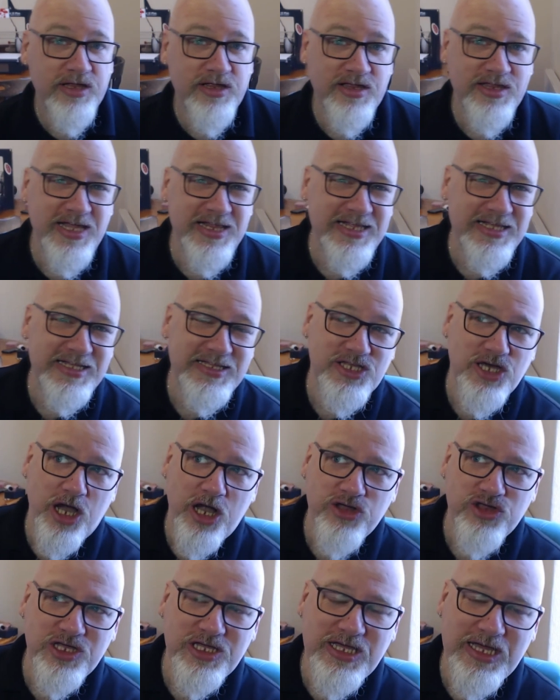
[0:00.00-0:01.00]
As I said, the
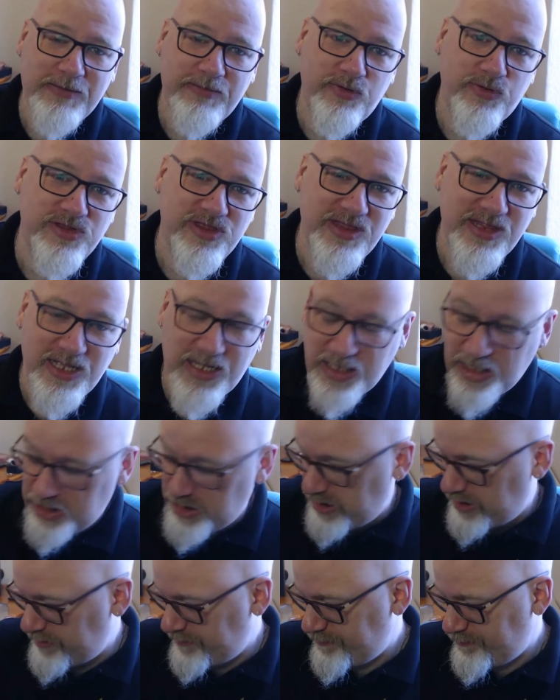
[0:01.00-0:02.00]
charging cable was in the
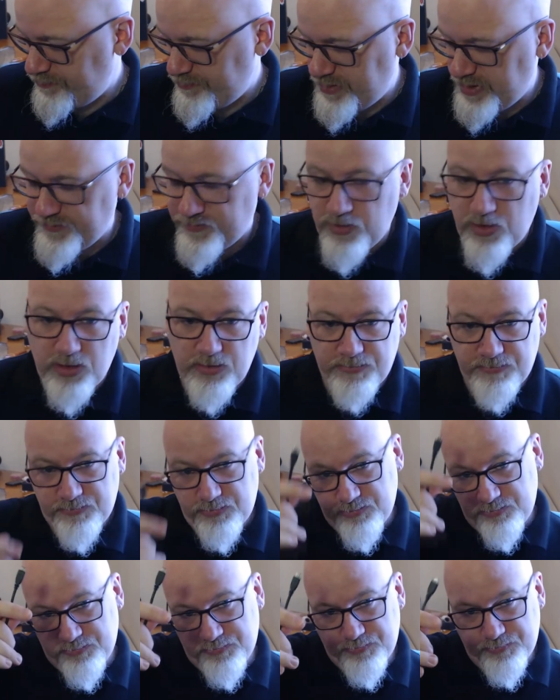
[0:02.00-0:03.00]
car, but I've got
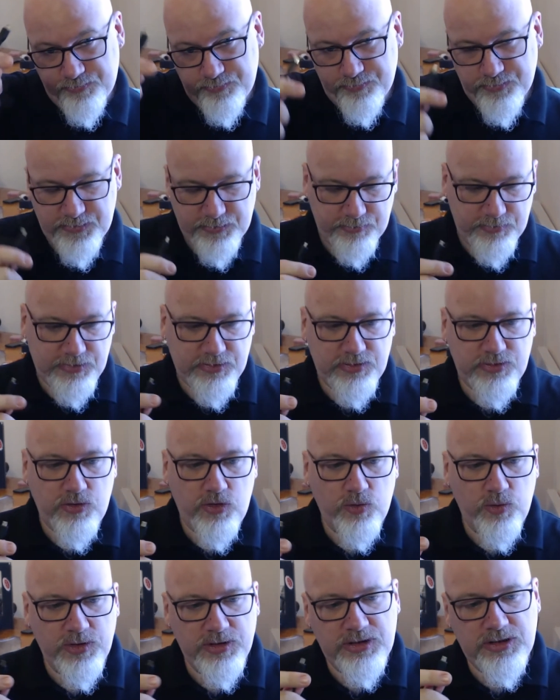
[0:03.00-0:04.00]
a
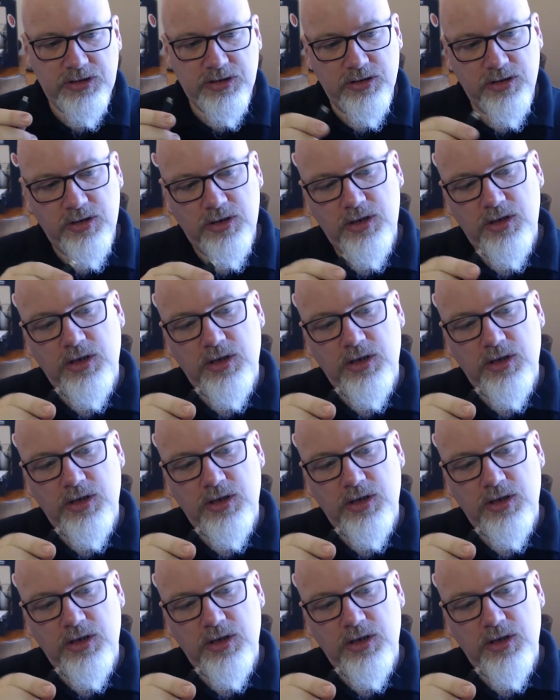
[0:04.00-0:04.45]
long one here.